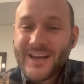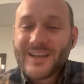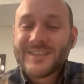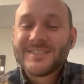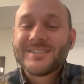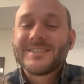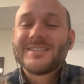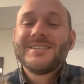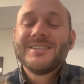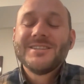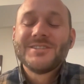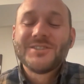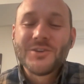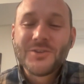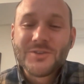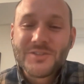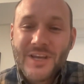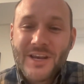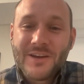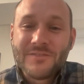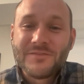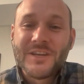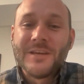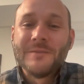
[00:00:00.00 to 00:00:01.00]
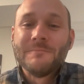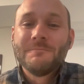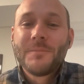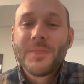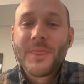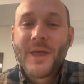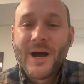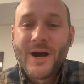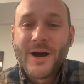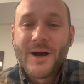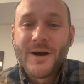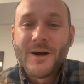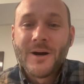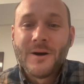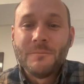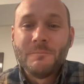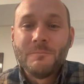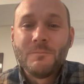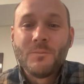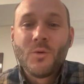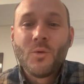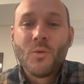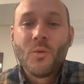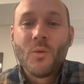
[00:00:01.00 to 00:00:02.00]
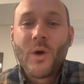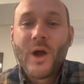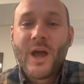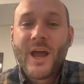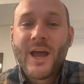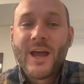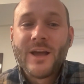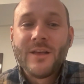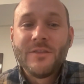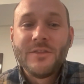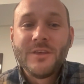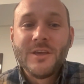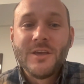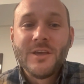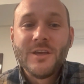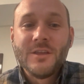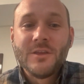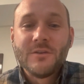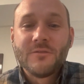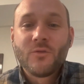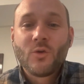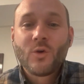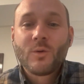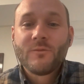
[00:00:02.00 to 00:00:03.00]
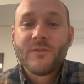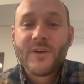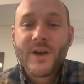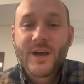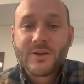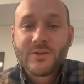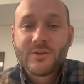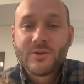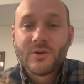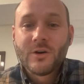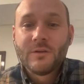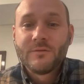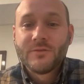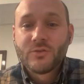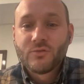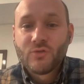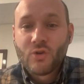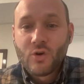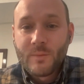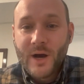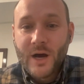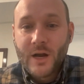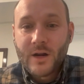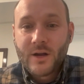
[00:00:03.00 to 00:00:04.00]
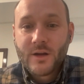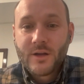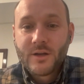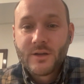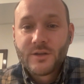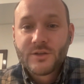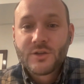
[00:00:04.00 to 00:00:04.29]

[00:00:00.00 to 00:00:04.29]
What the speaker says: Yes. So safety, and the form factor of the robot.